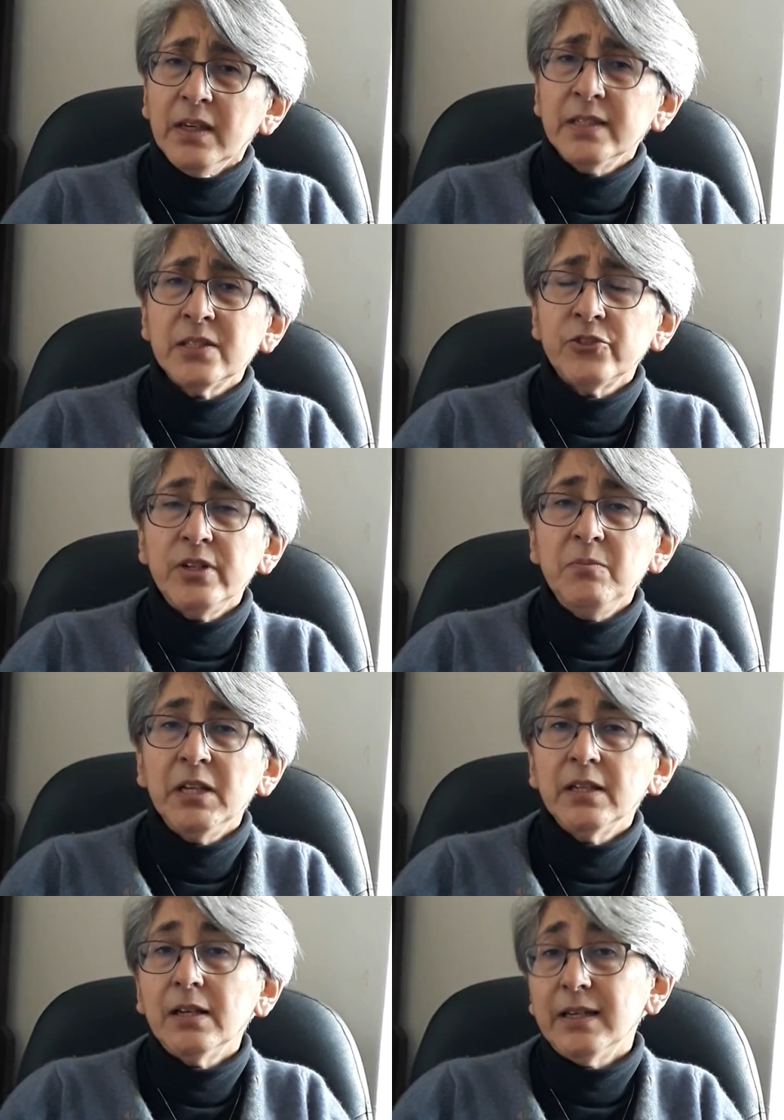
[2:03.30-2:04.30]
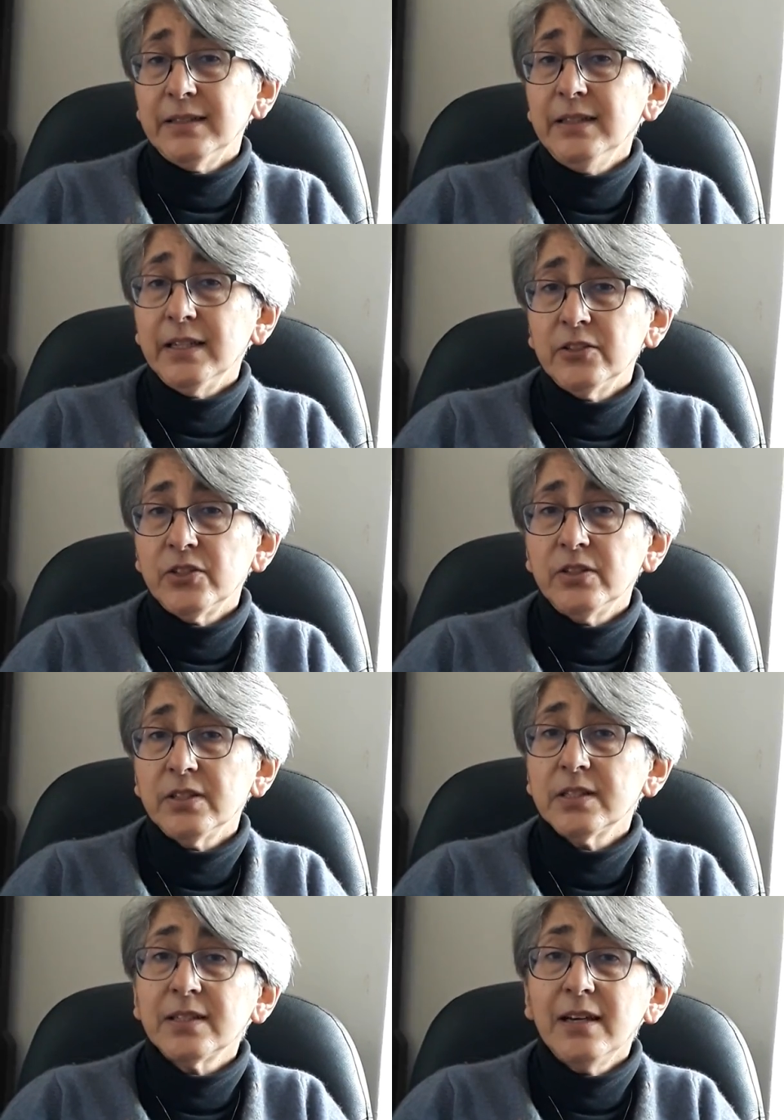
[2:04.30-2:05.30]
extremely enlightening to
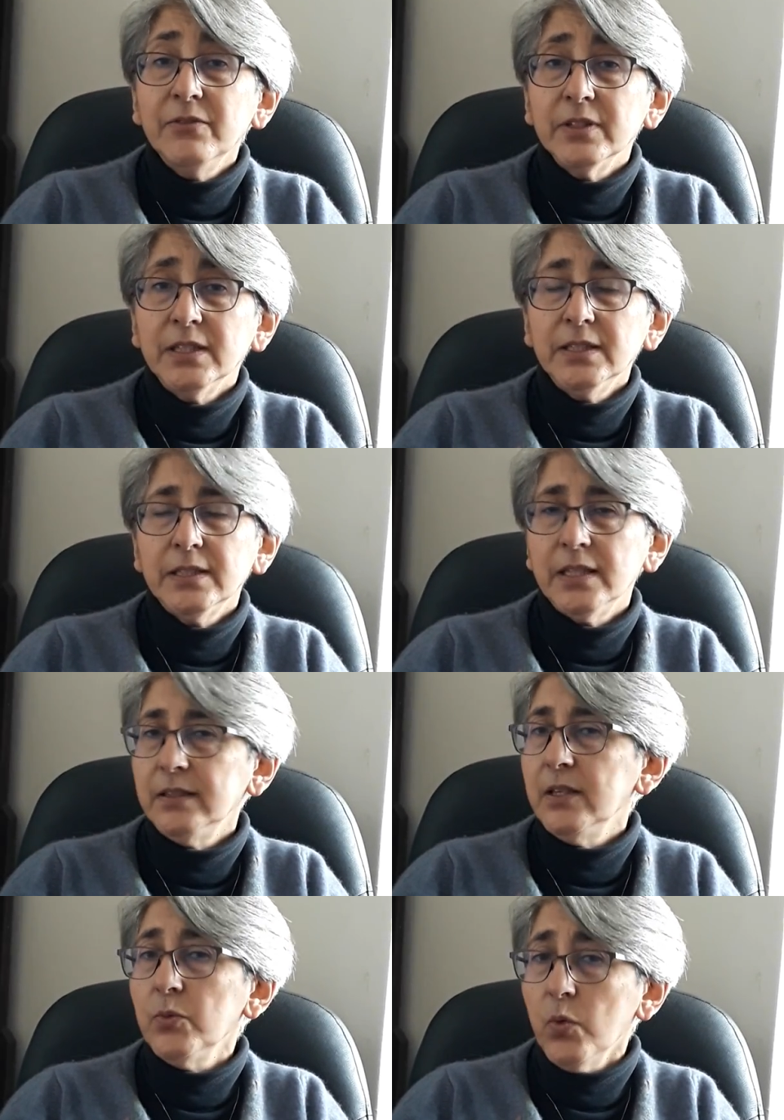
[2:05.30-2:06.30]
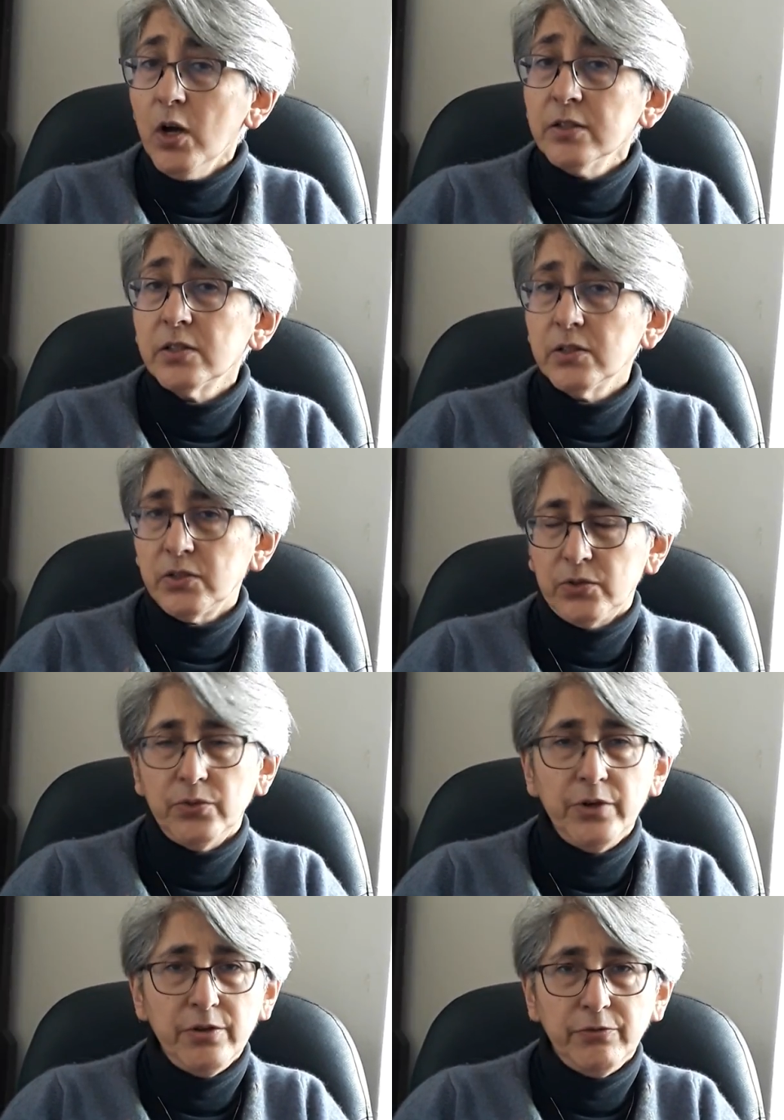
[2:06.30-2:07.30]
discover that there was a
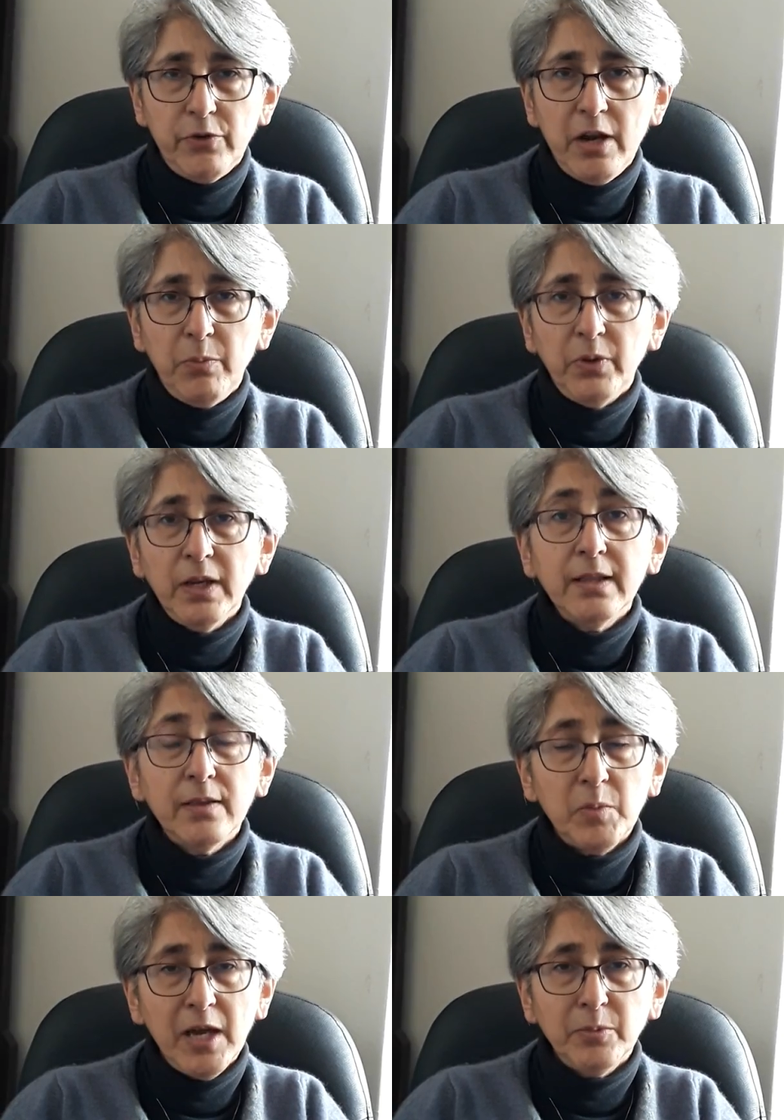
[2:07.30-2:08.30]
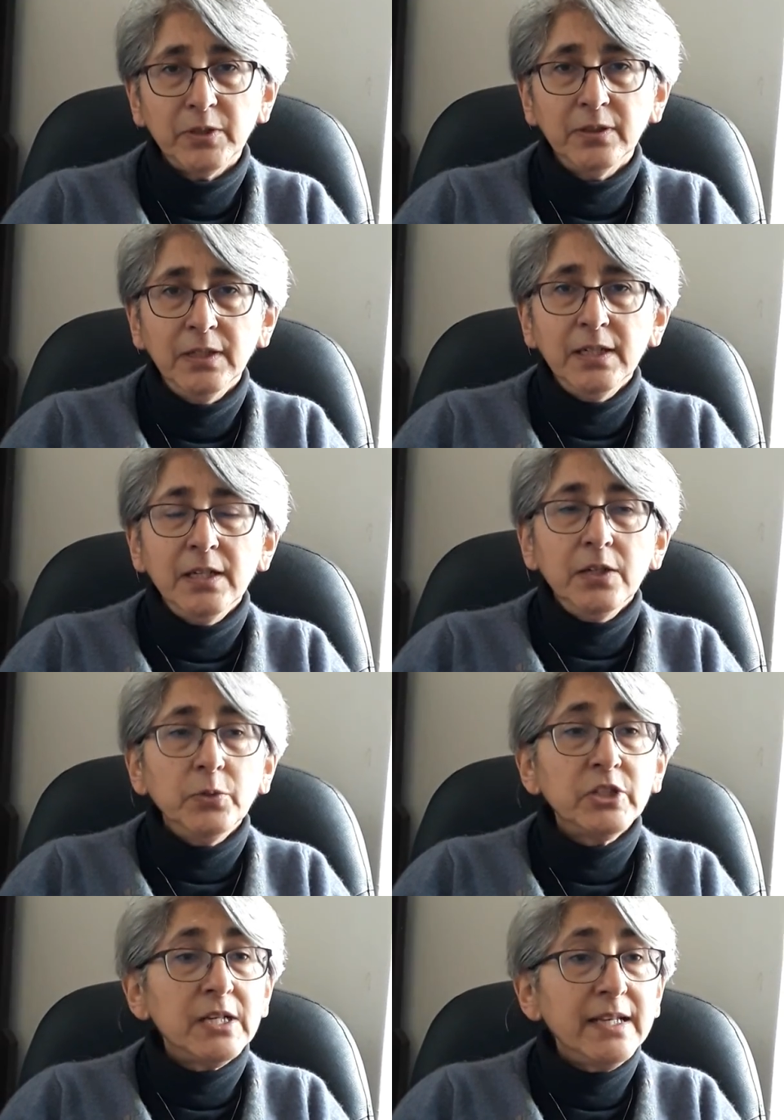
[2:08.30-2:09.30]
story of rape in the Bible,
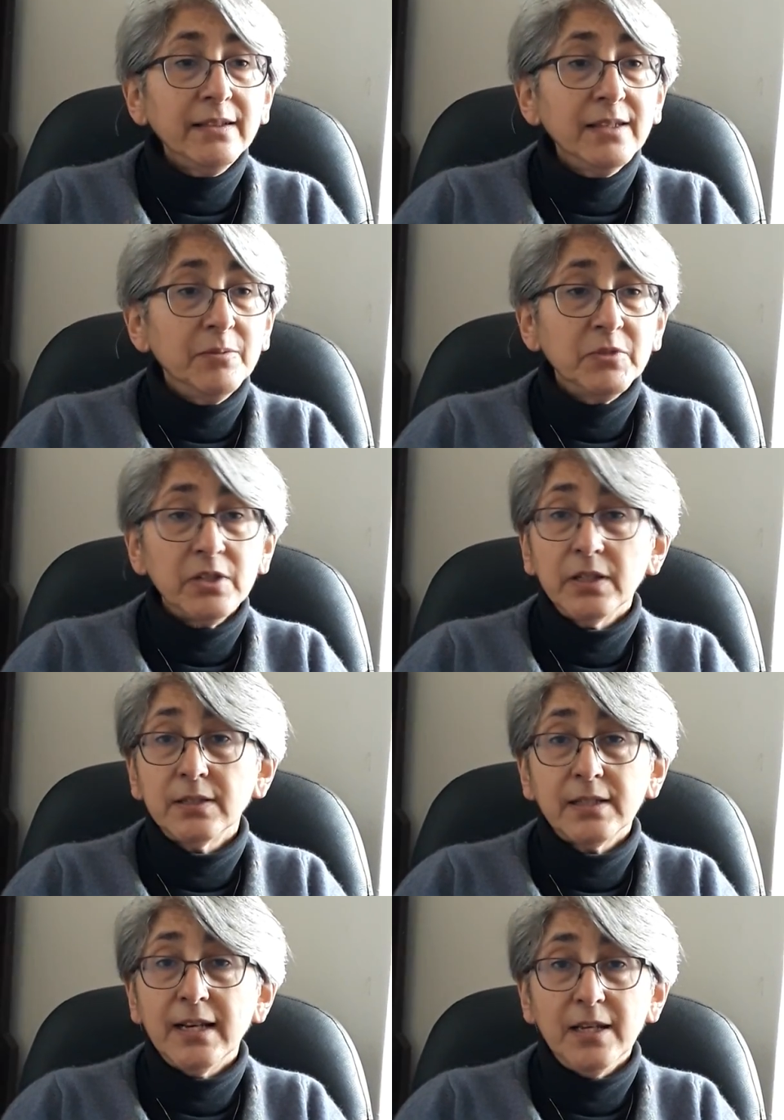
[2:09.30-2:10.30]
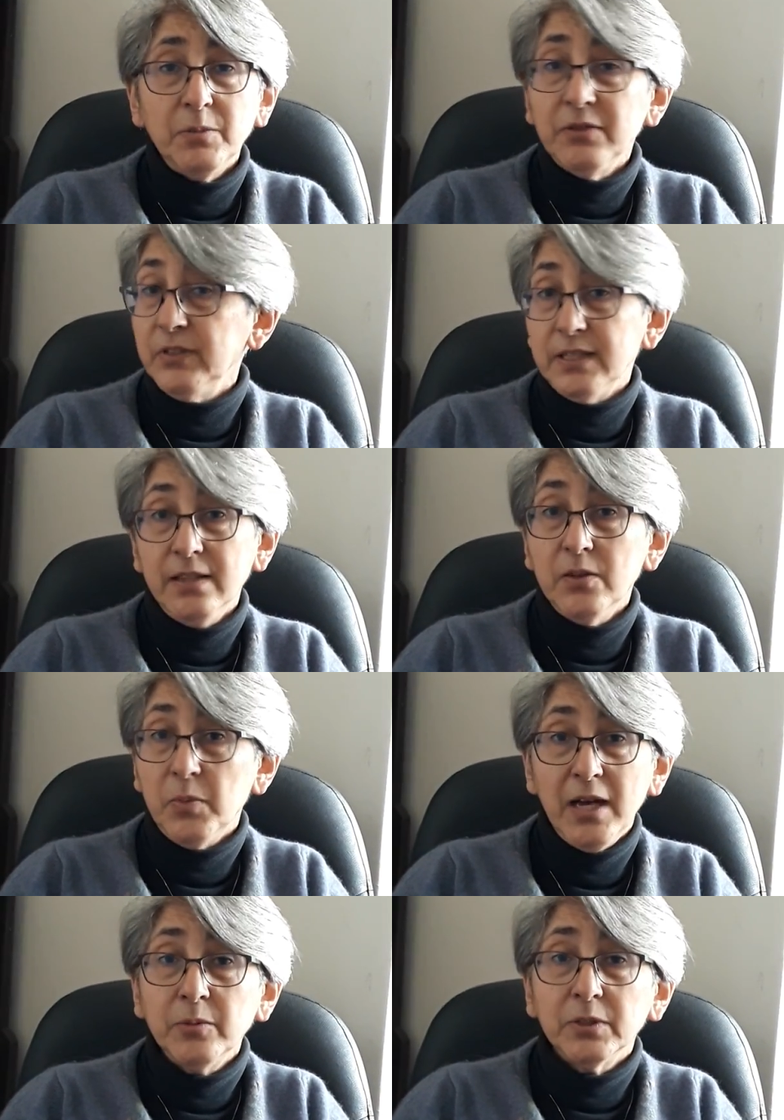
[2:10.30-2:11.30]
which led them to exclaim, if it's in the
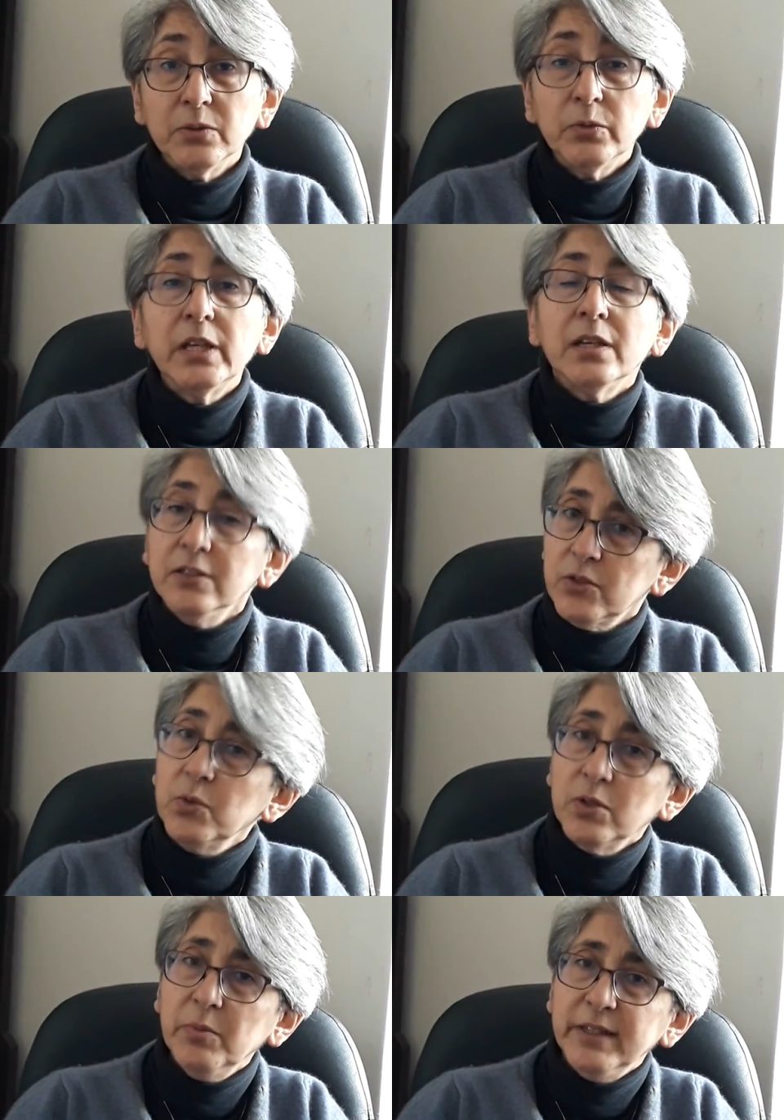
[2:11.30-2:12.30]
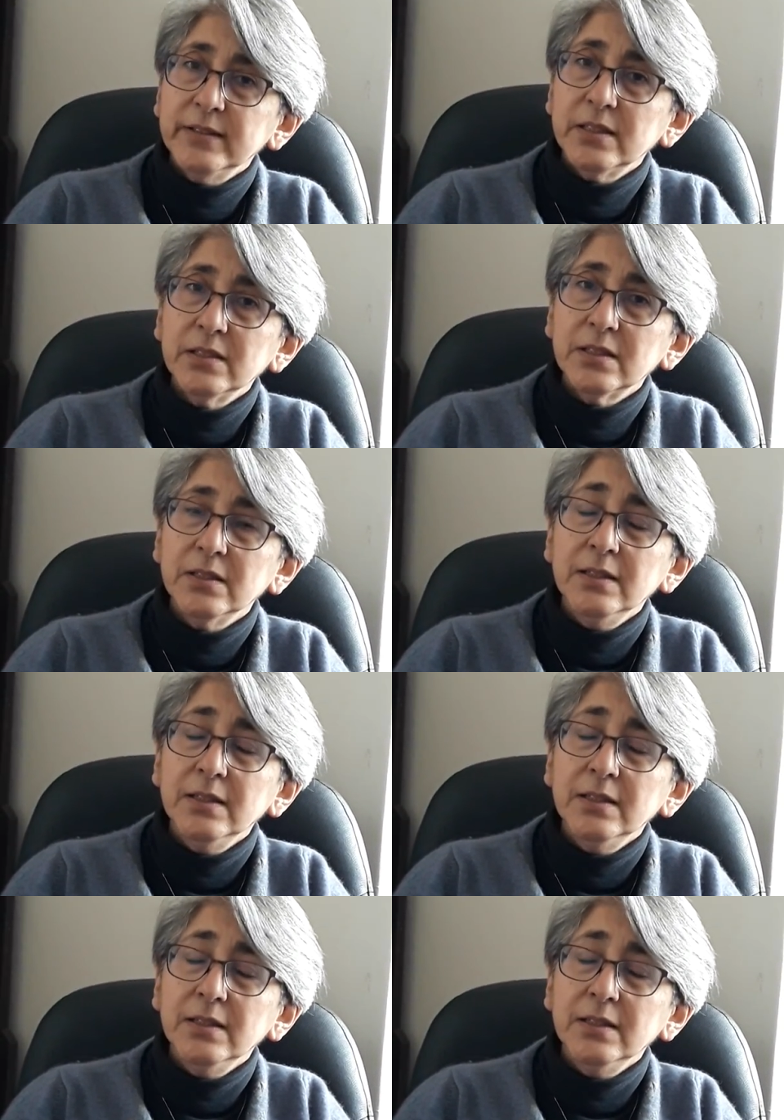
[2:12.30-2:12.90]
Bible, we can talk about it.